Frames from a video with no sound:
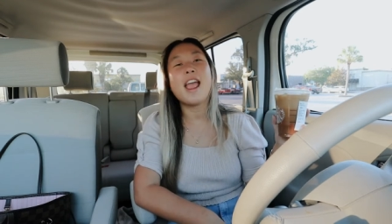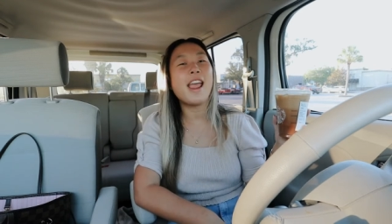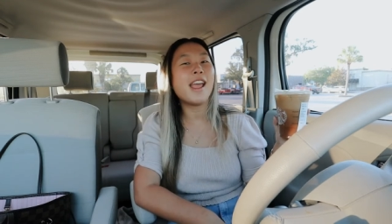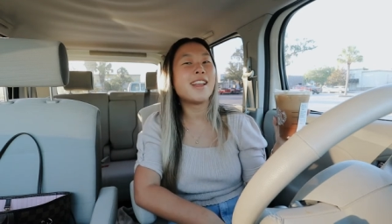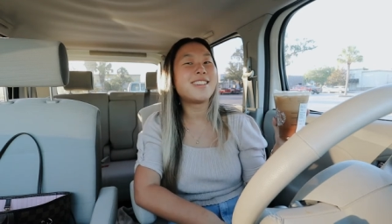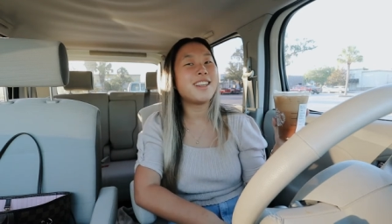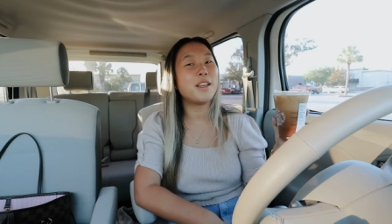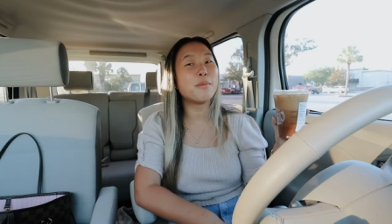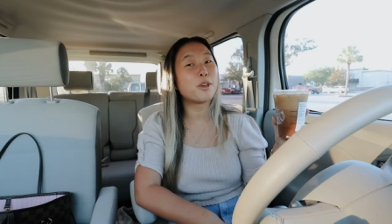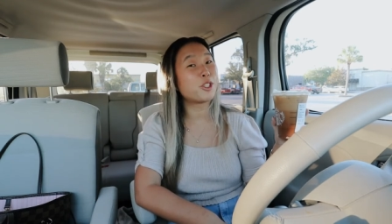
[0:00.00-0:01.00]
and
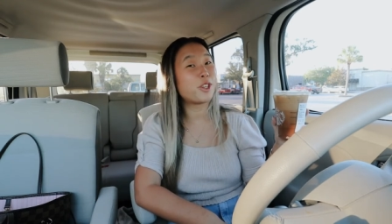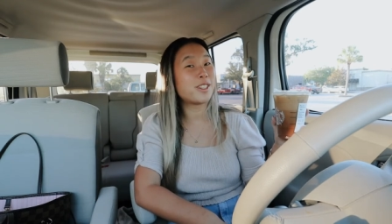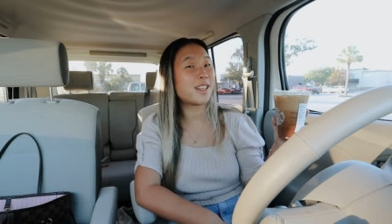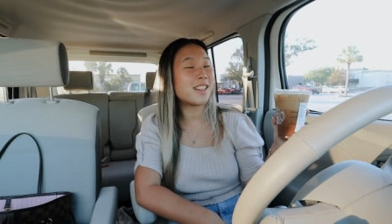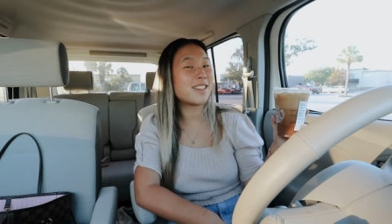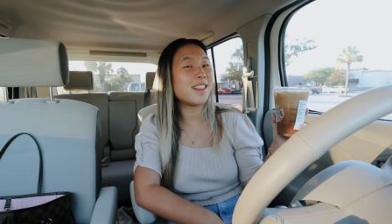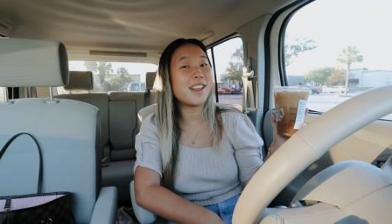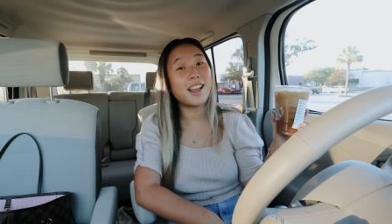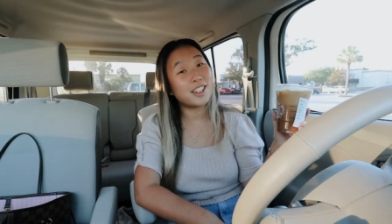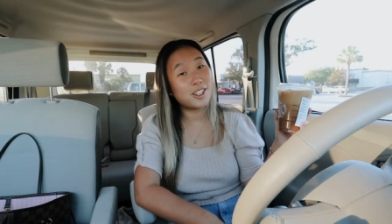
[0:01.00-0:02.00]
eat more Triscuits
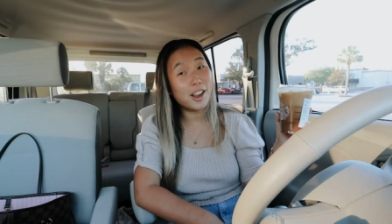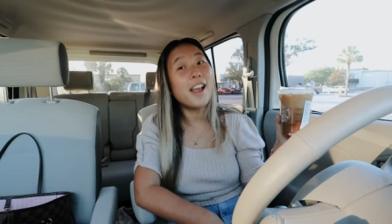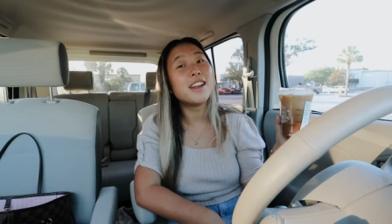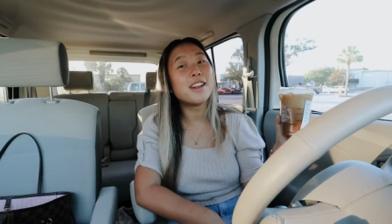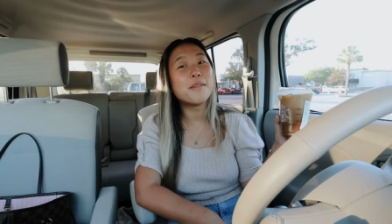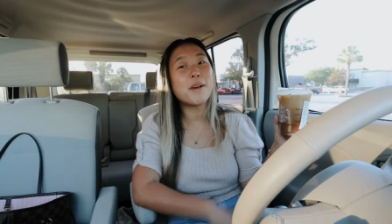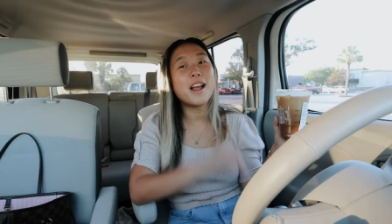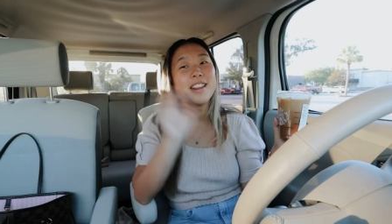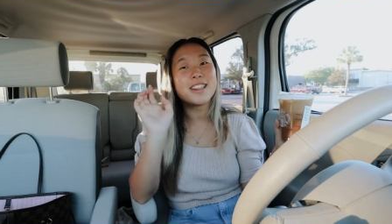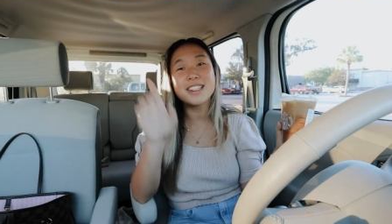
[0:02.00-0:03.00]
than I should
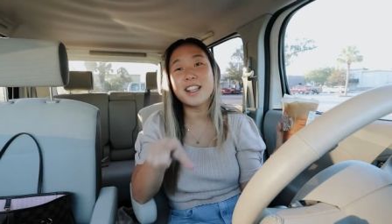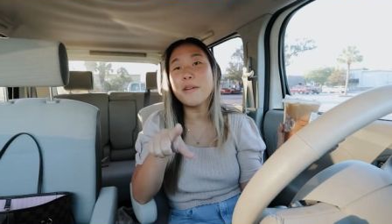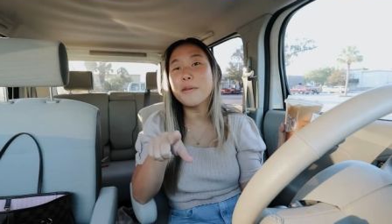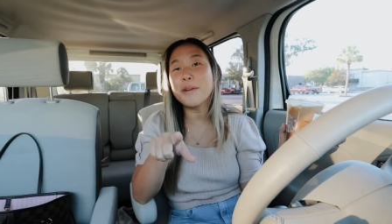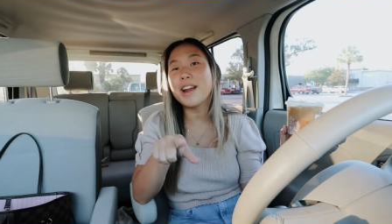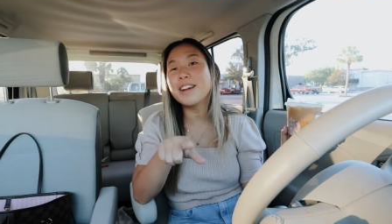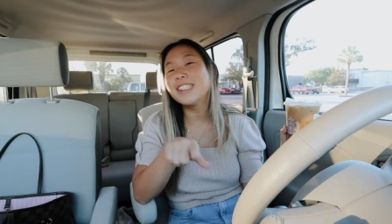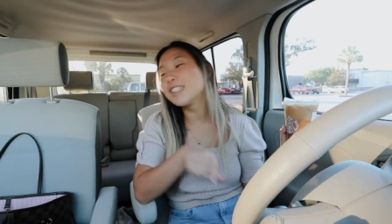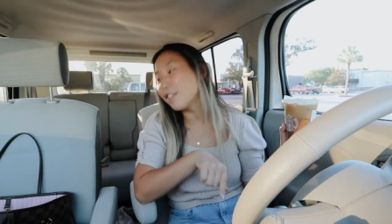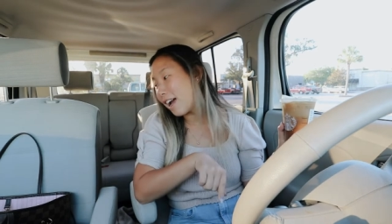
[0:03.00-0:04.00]
but this camera battery
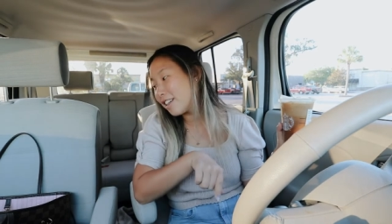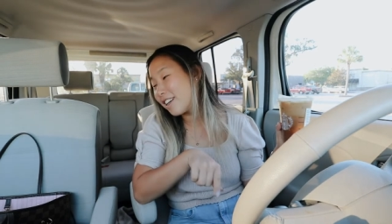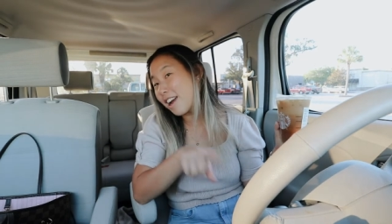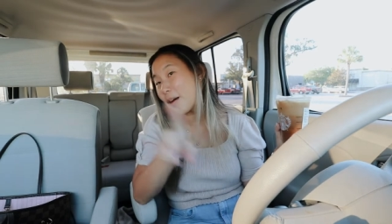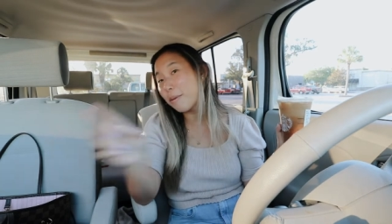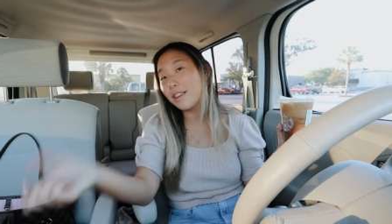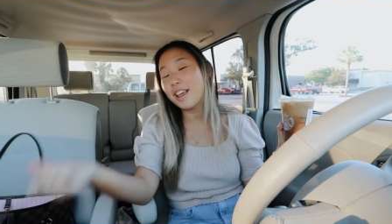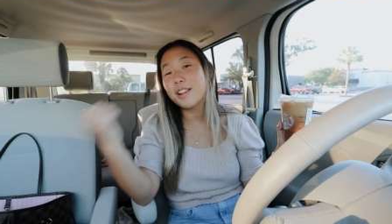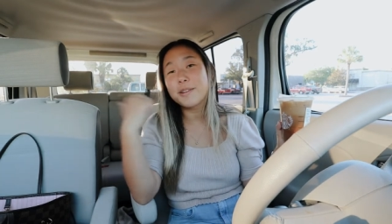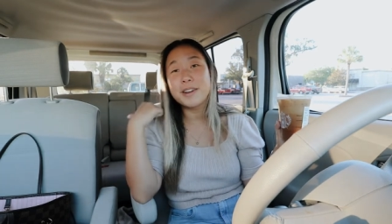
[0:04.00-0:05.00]
is flashing I'll put the
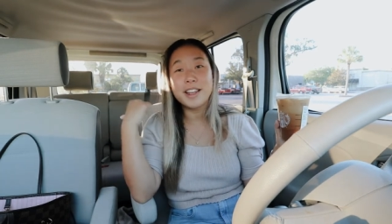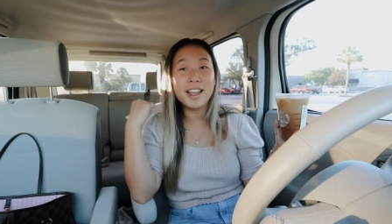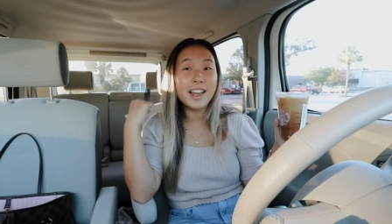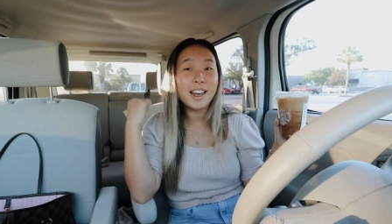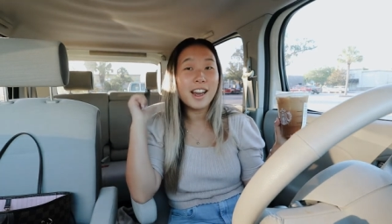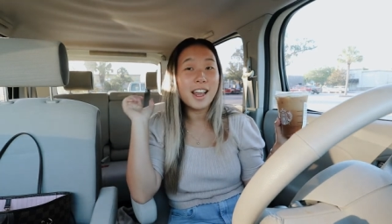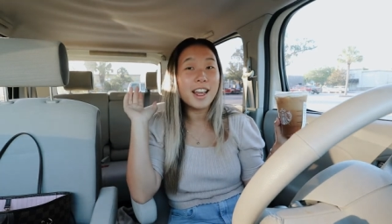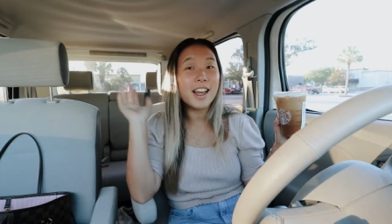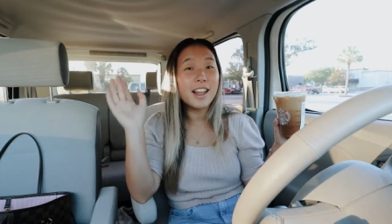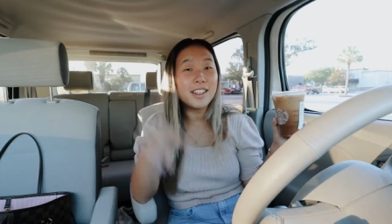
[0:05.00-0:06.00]
other one in
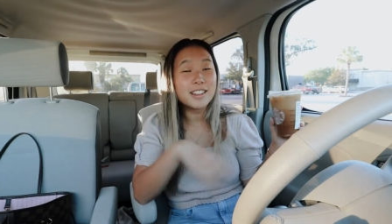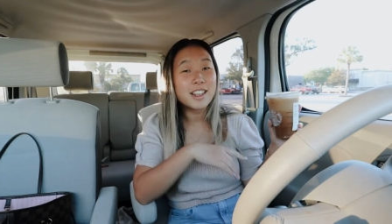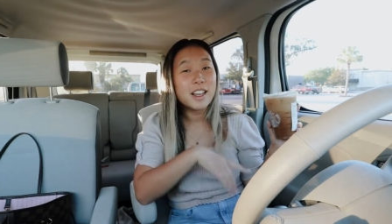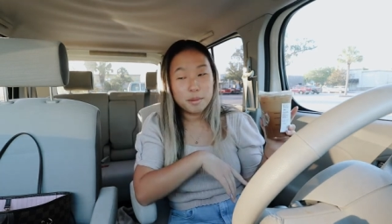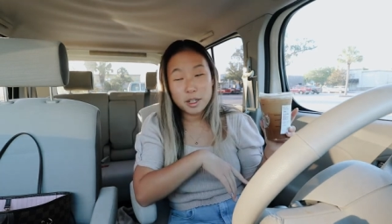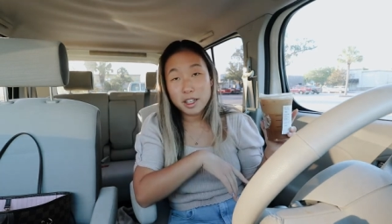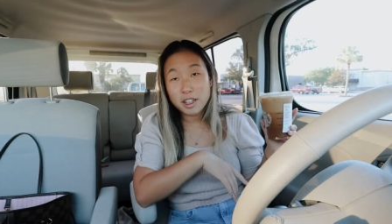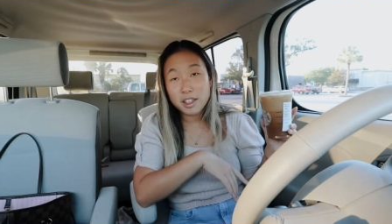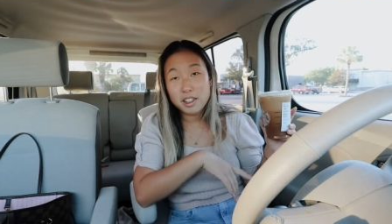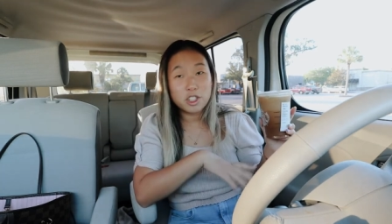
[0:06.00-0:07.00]
and I'm
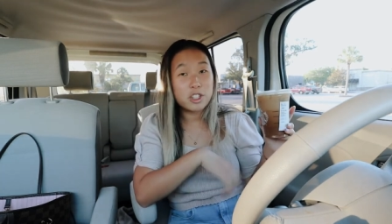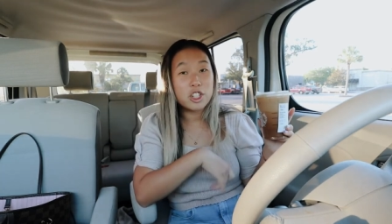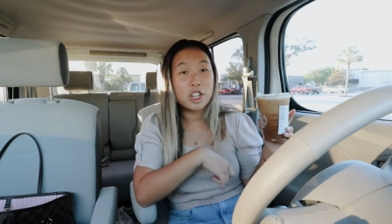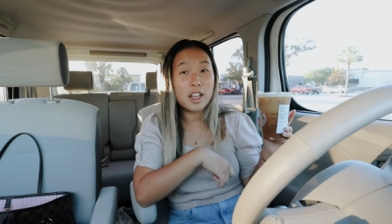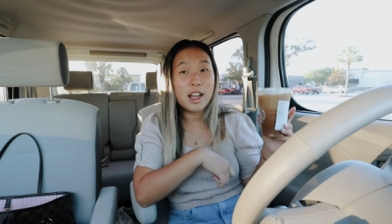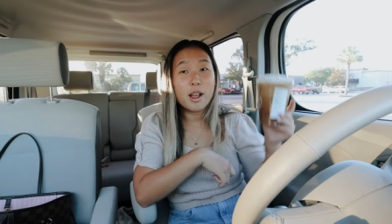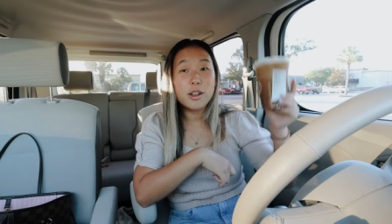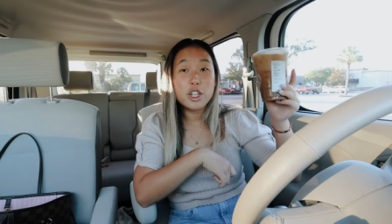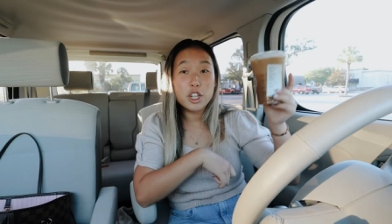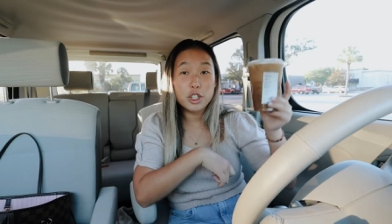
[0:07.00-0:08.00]
gonna just chill out
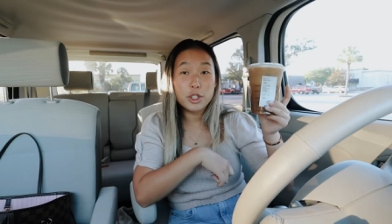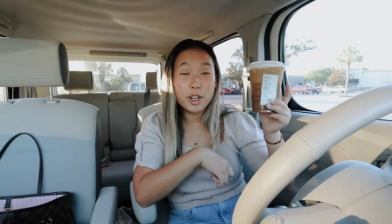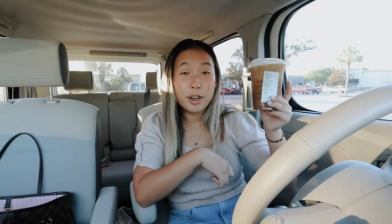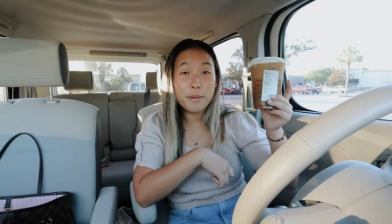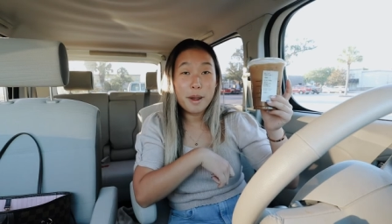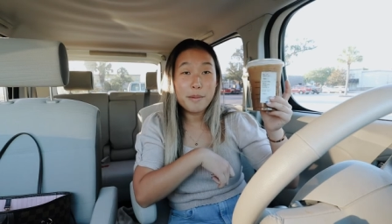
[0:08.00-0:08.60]
drink my